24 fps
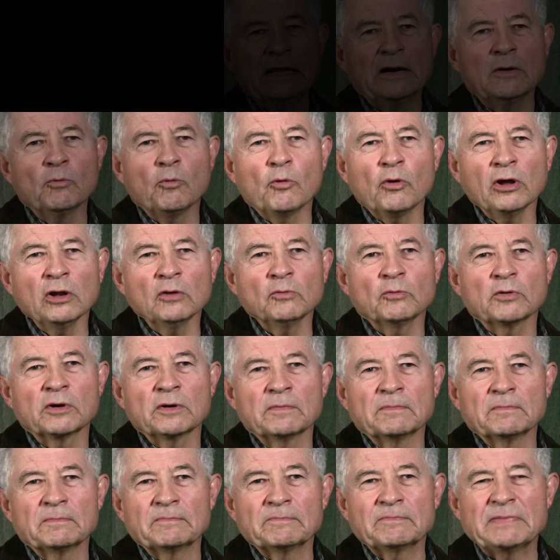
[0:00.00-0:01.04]
In a world
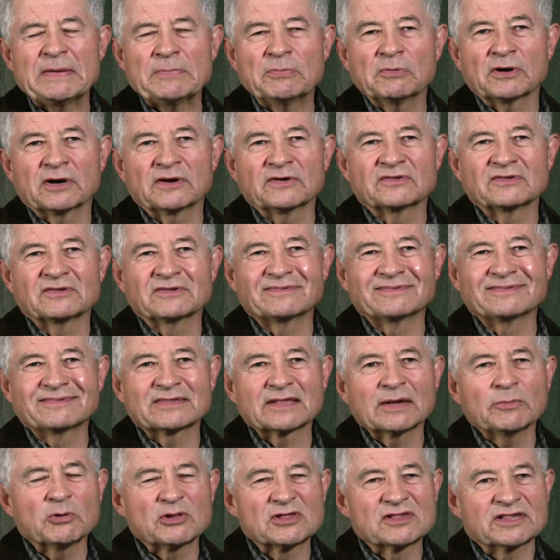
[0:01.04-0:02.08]
where people are
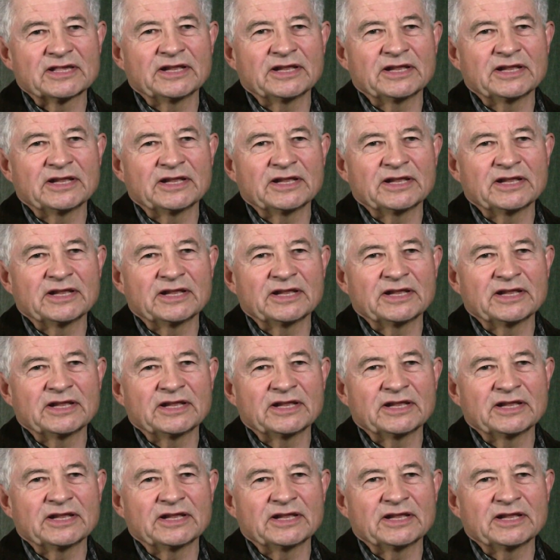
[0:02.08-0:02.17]
somewhat